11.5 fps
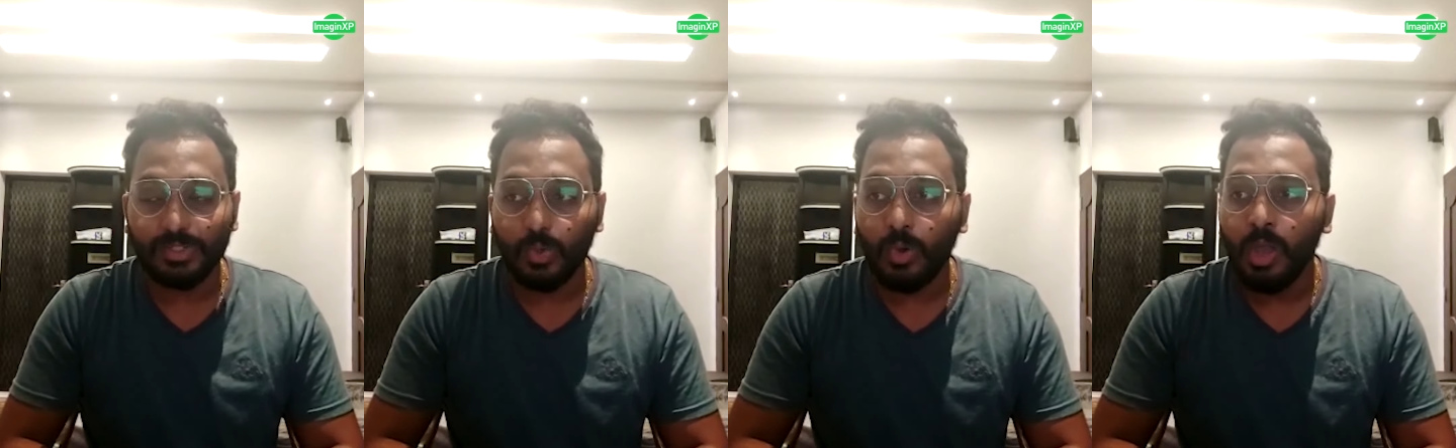
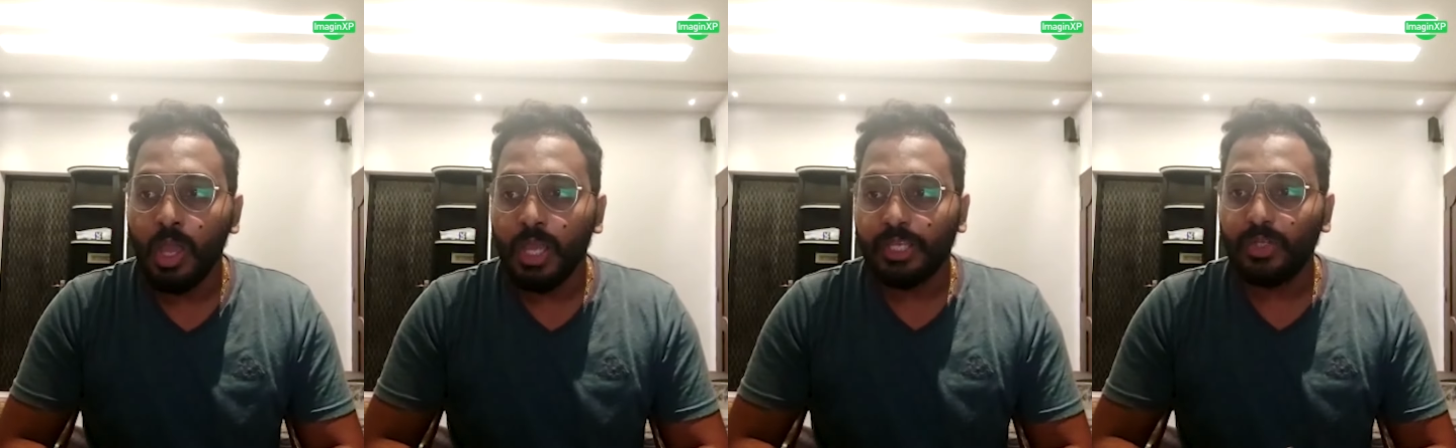So
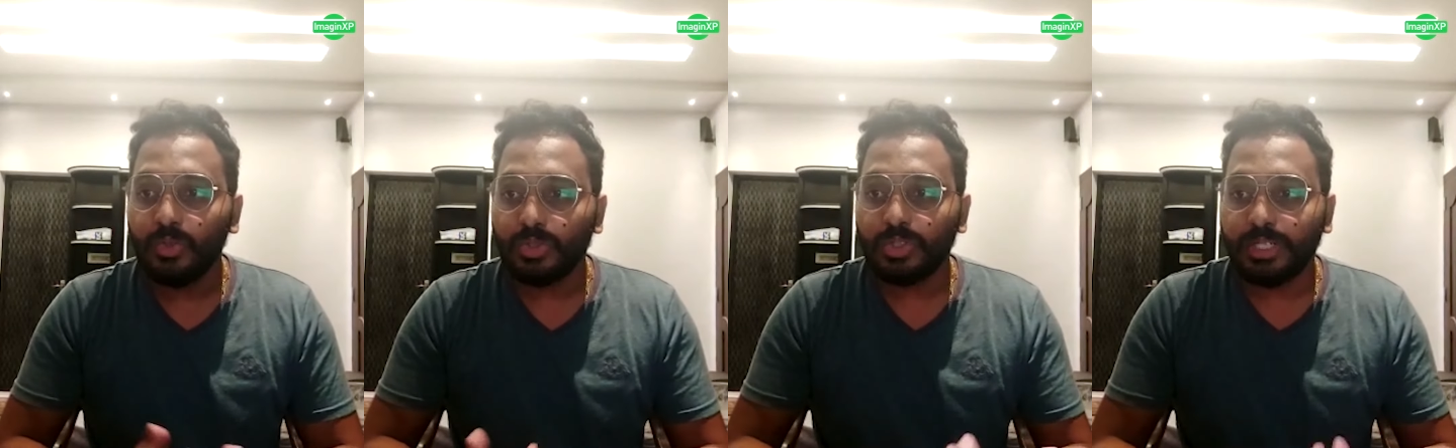he
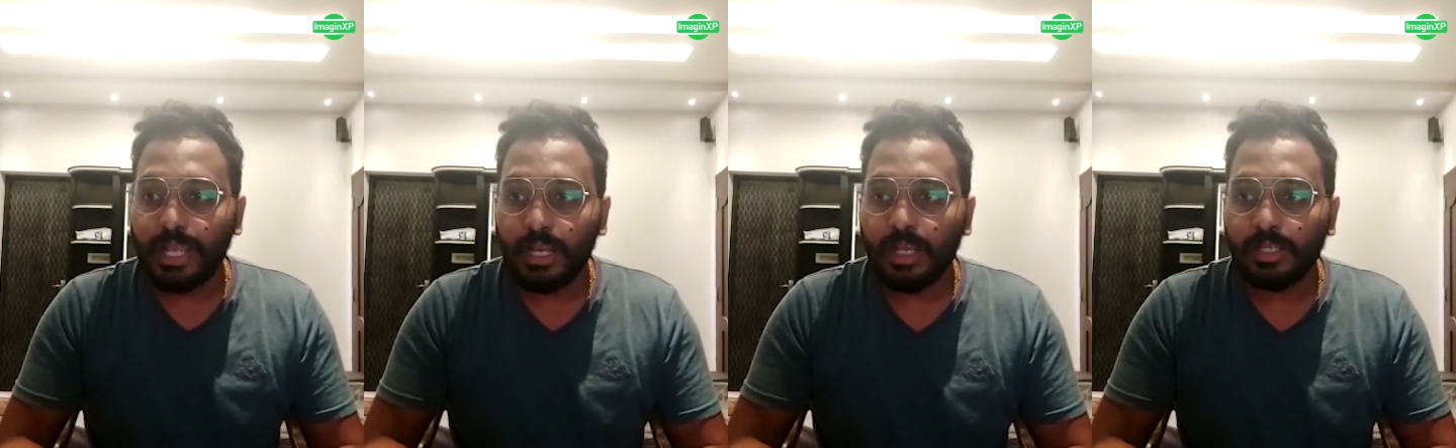used to
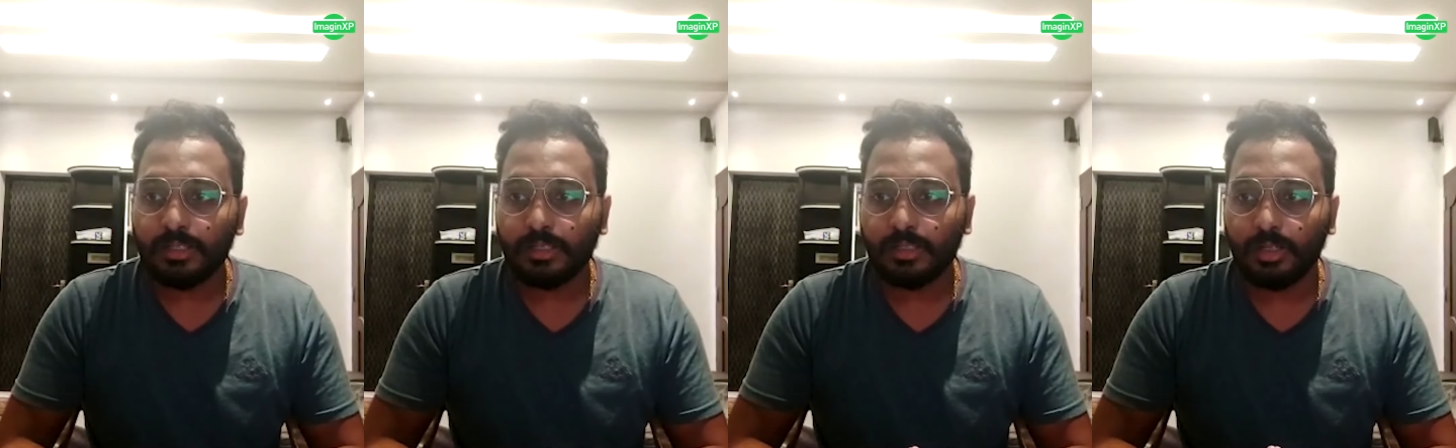tell
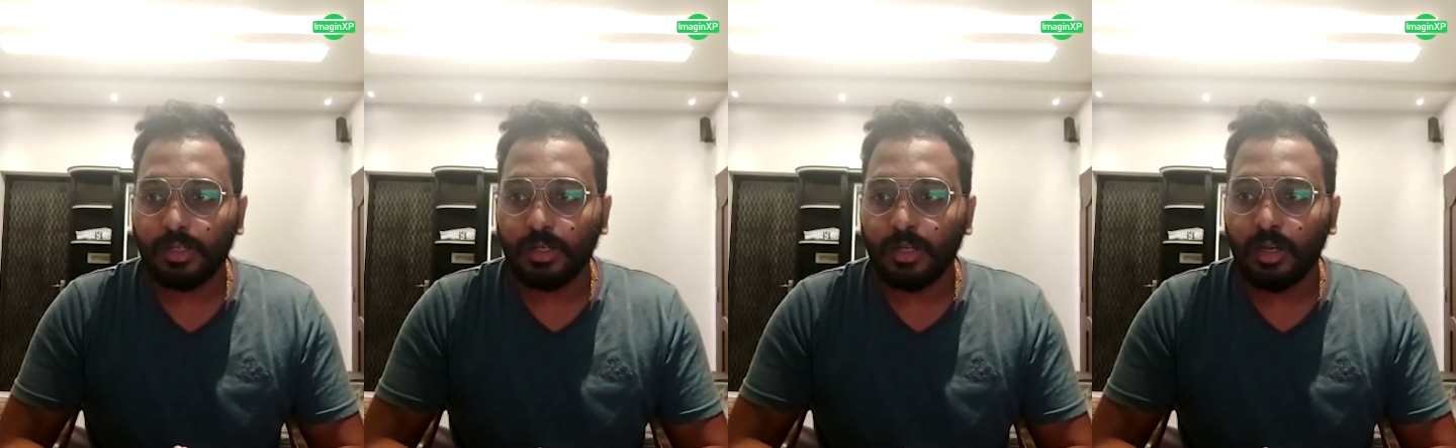us
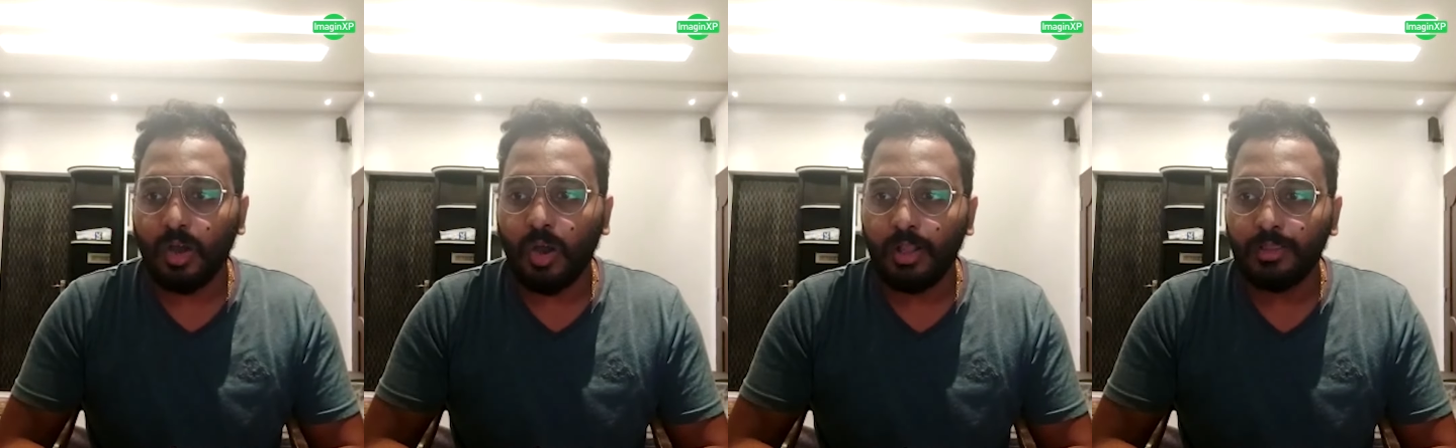
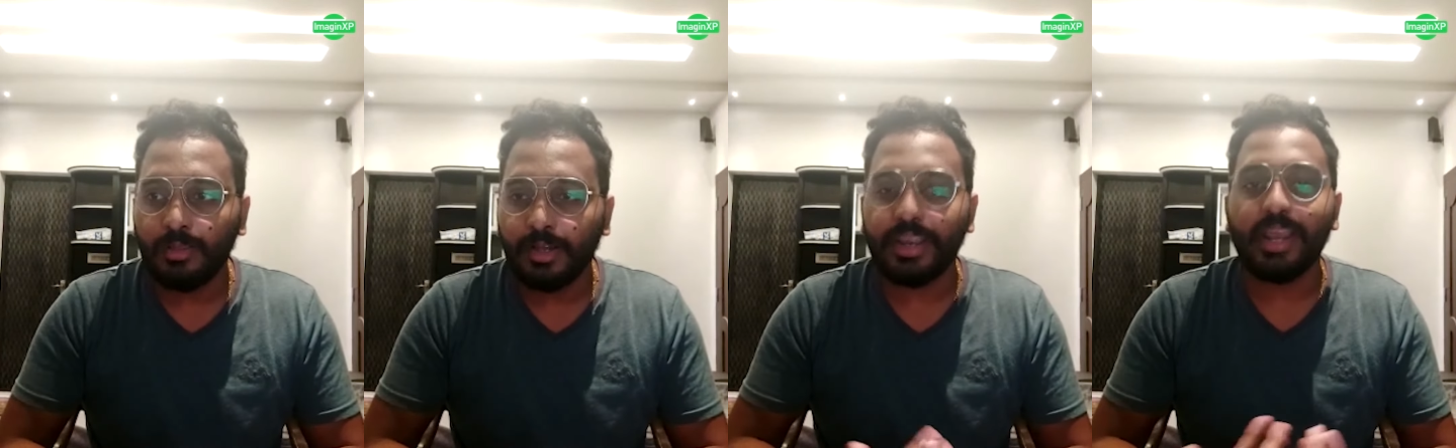all
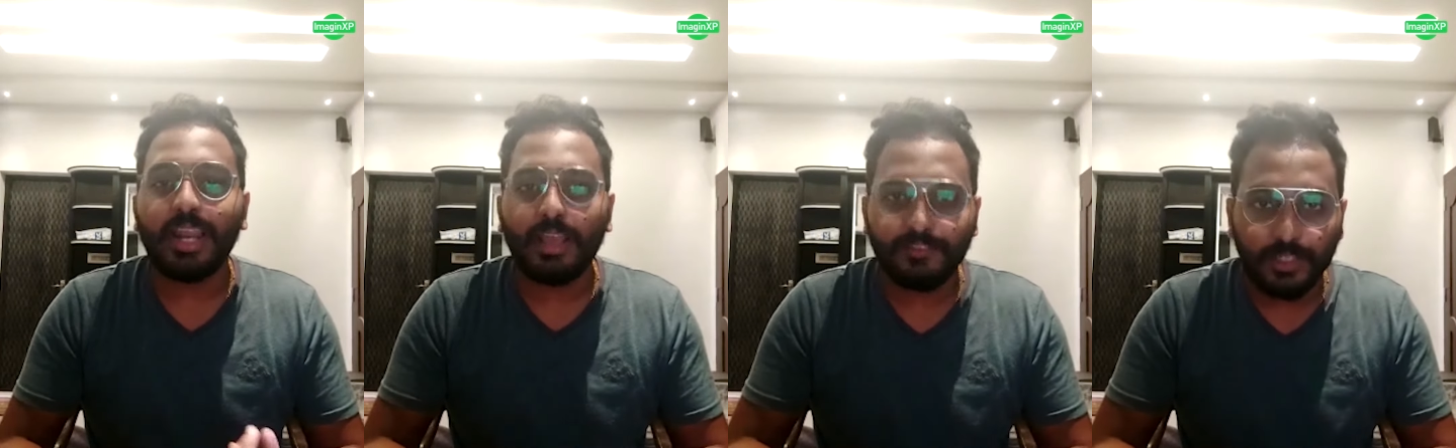the
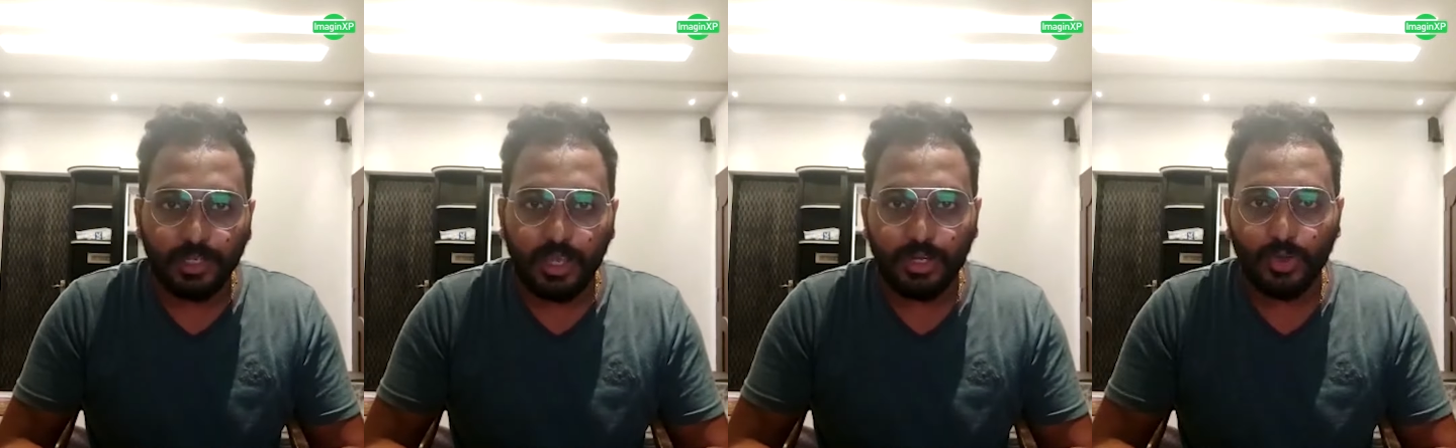real life
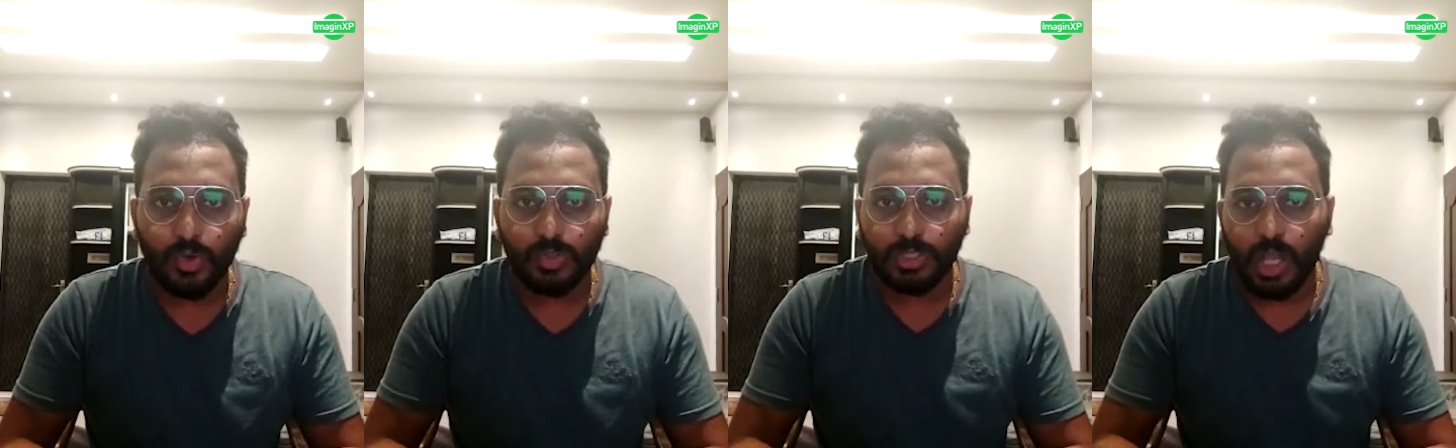scenarios,